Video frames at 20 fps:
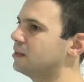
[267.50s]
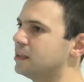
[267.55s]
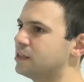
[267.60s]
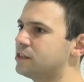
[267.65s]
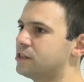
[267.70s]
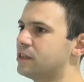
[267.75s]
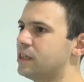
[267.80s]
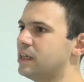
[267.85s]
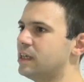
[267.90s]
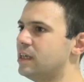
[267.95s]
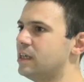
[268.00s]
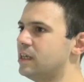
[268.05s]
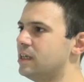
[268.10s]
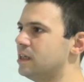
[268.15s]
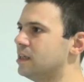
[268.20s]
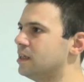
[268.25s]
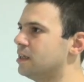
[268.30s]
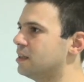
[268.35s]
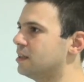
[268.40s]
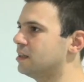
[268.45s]
let's
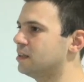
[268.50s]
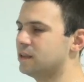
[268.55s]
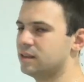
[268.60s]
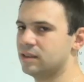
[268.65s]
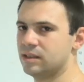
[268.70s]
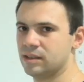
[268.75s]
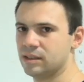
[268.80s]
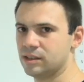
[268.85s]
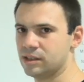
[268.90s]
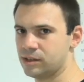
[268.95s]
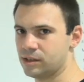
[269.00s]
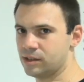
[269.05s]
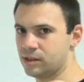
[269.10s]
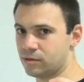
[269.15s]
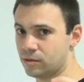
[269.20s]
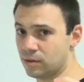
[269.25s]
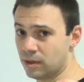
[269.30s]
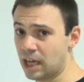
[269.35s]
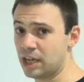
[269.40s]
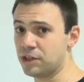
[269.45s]
say,
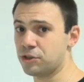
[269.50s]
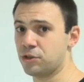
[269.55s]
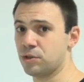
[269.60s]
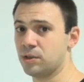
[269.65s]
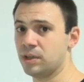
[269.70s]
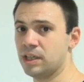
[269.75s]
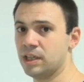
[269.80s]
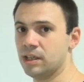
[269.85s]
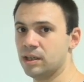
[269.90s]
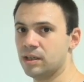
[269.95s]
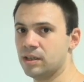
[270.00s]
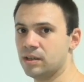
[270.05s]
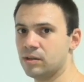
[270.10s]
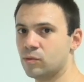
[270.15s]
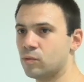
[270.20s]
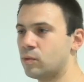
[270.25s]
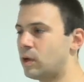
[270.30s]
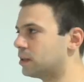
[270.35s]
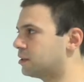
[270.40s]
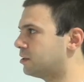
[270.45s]
relation here.
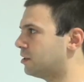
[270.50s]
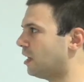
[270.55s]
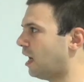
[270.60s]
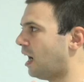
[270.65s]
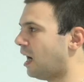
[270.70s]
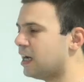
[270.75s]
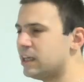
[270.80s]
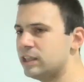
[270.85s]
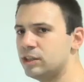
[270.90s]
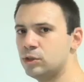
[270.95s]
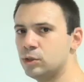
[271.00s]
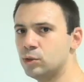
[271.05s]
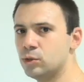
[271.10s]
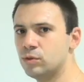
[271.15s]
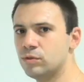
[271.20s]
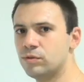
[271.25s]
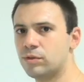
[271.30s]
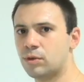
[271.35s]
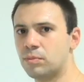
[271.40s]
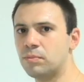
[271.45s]
What I
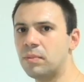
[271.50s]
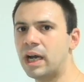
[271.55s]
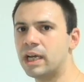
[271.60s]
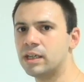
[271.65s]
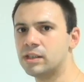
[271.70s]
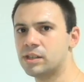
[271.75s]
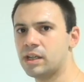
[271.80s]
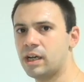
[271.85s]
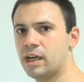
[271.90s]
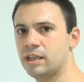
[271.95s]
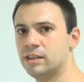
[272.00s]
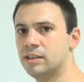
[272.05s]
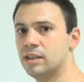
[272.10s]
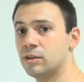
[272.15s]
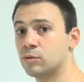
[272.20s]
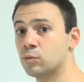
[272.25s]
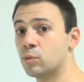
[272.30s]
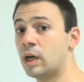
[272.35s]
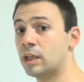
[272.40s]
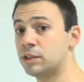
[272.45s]
do from my side
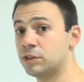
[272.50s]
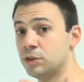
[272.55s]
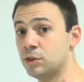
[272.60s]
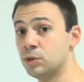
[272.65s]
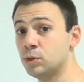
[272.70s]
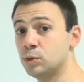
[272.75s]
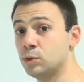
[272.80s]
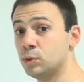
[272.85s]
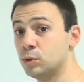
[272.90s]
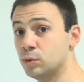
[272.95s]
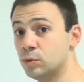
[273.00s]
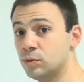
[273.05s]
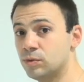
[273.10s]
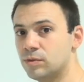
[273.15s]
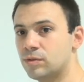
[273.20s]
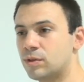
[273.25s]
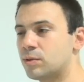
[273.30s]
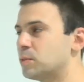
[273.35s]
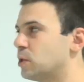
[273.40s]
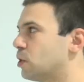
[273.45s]
and what you do
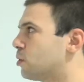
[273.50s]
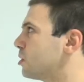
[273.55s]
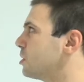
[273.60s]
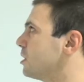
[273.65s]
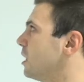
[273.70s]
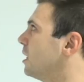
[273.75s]
from your